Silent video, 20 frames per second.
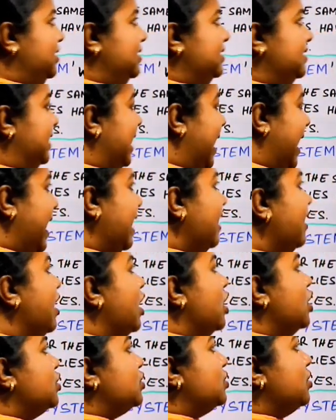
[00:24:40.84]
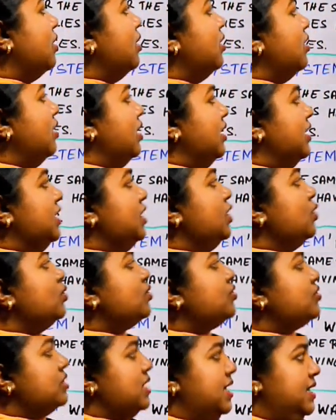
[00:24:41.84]
is there. So
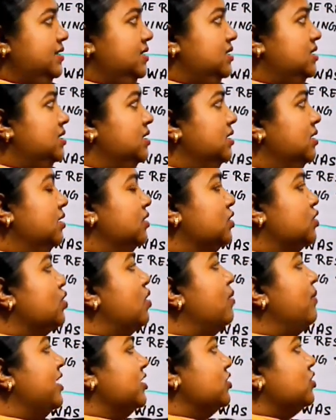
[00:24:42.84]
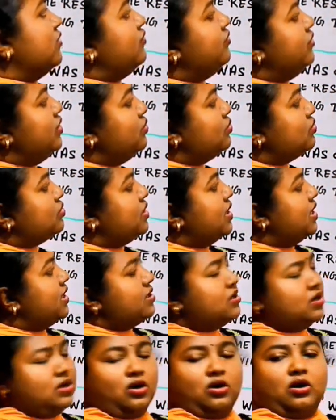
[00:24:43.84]
nutrient So much of
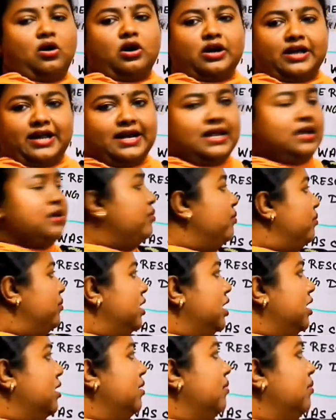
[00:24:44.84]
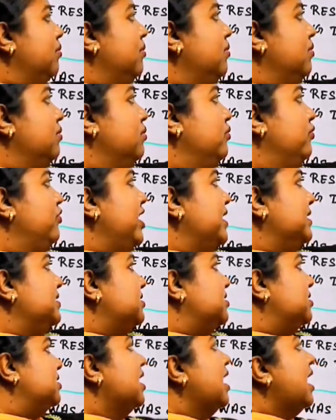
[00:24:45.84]
nutrient organic
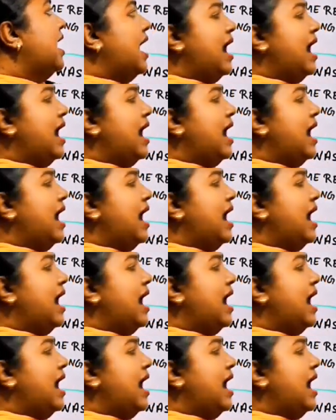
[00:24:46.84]
wastes